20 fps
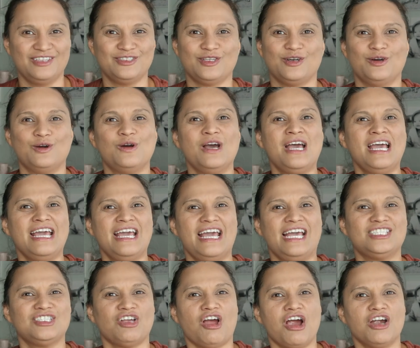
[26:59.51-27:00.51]
So
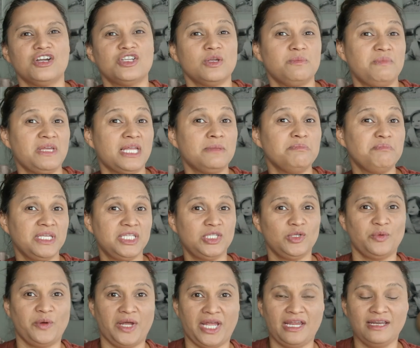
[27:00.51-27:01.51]
it's hard to be in
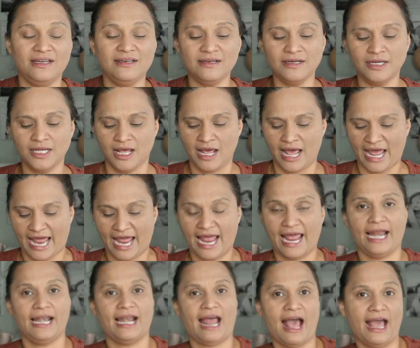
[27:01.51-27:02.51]
between,
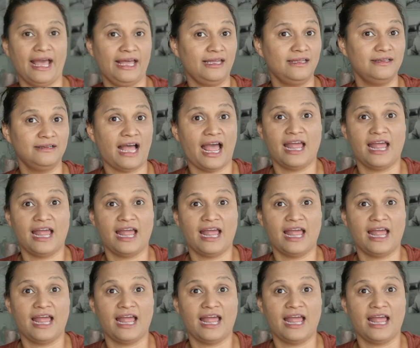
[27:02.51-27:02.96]
and I